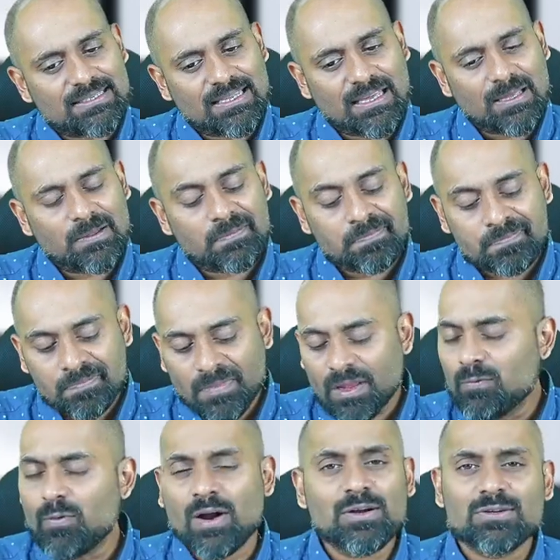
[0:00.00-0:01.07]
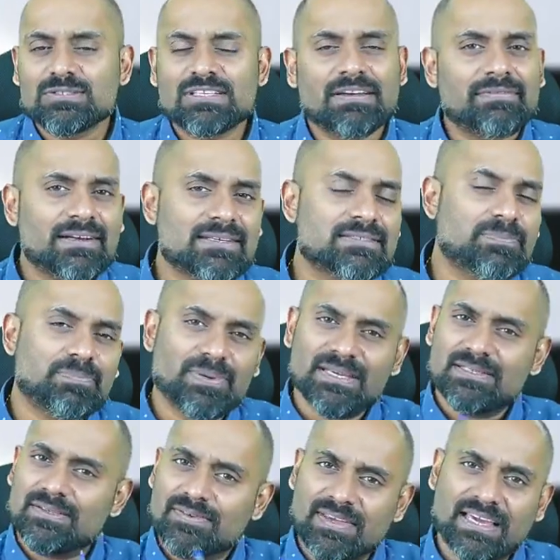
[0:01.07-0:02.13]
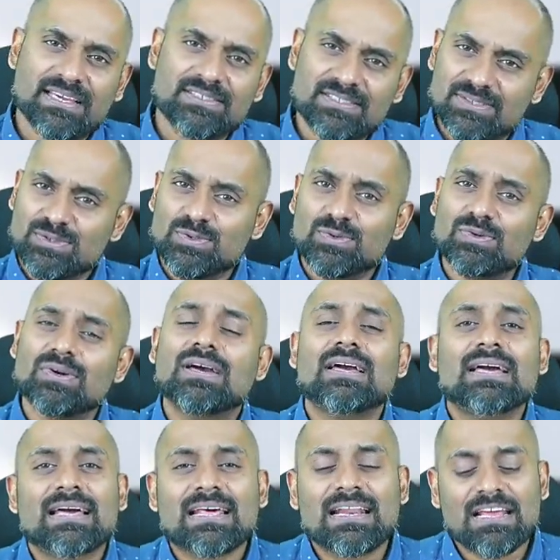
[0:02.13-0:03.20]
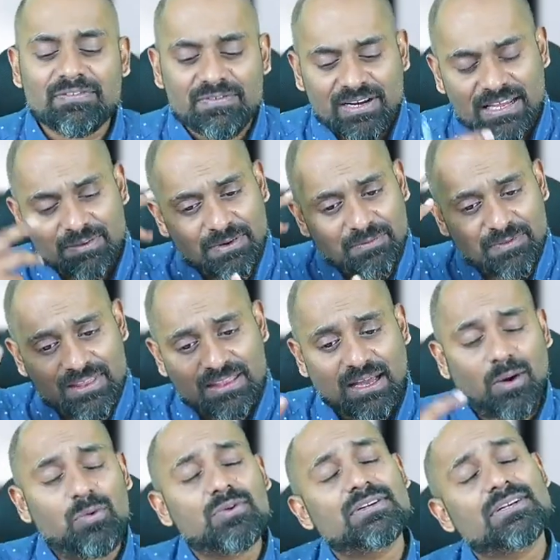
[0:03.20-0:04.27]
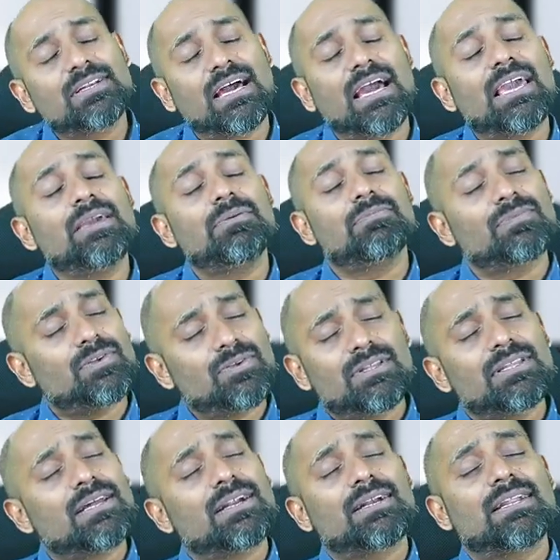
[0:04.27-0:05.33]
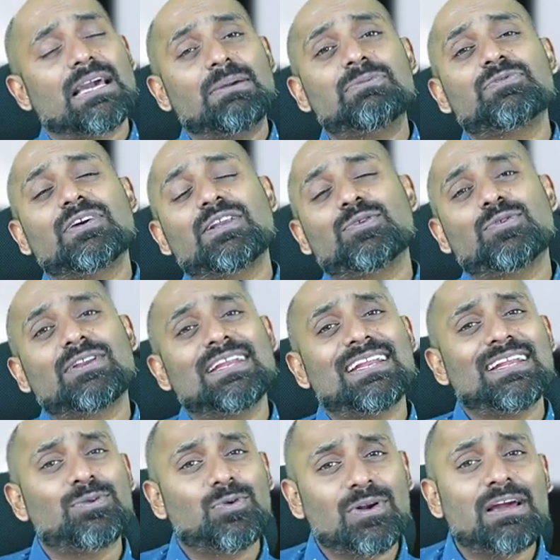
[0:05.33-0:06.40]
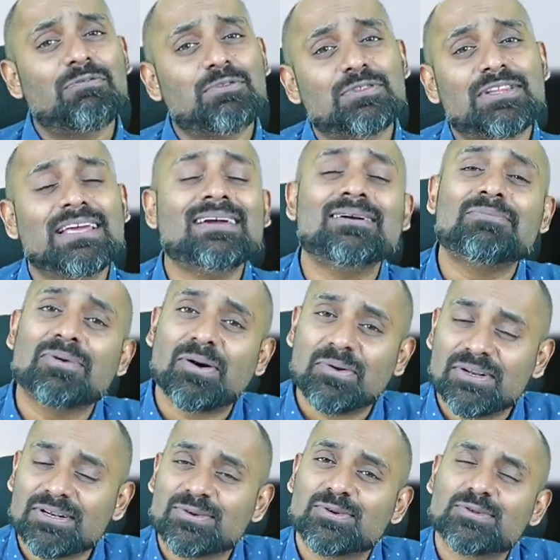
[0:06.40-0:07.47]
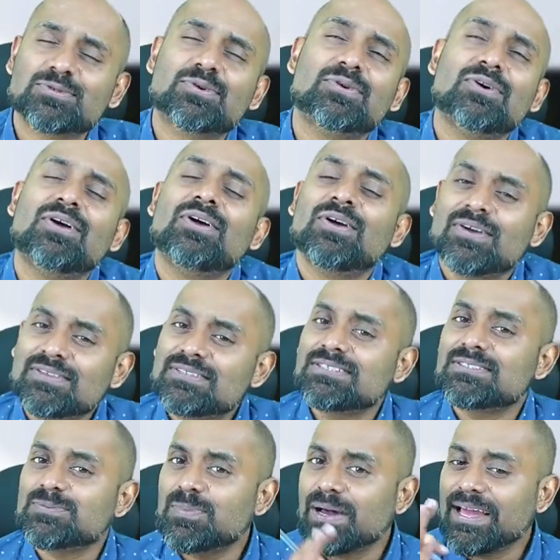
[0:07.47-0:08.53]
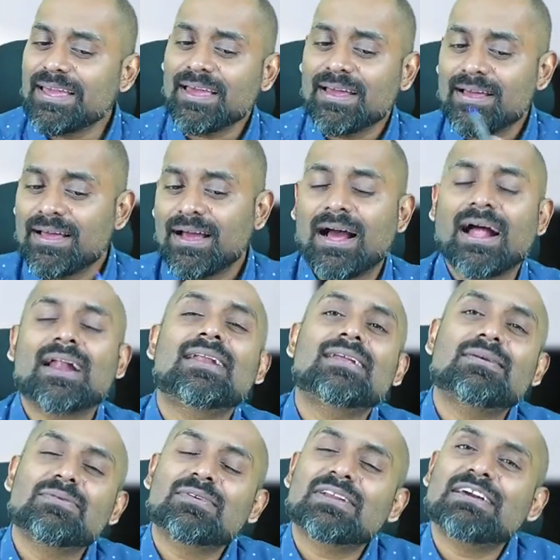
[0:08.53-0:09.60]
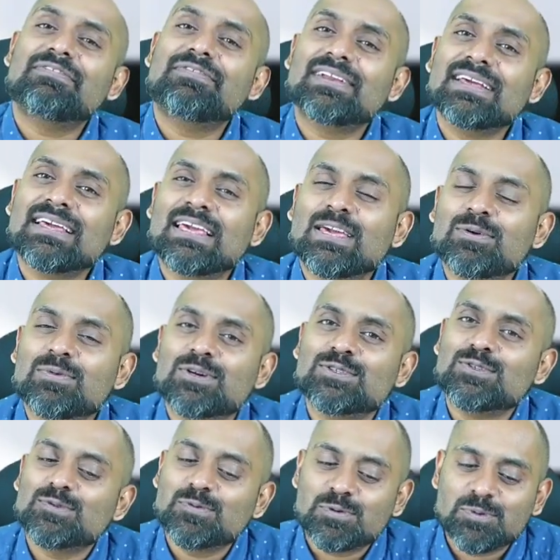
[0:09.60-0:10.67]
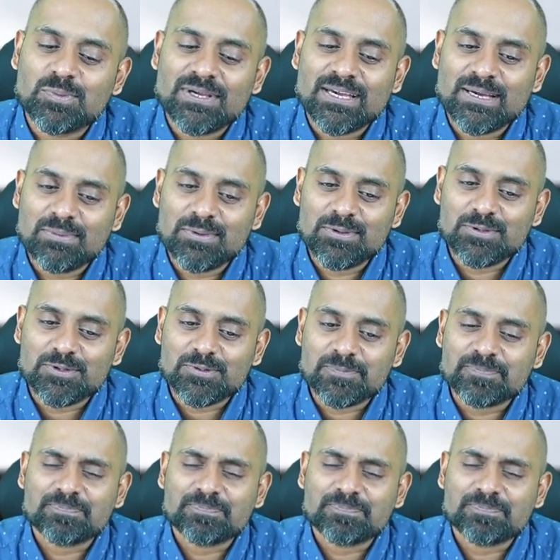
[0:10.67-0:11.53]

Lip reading: D, 1 to 7 is a piece of cake just to refer, even without time. You know, there are times where you really don't have to think about it also. Just by and referring keywords, you would be able to.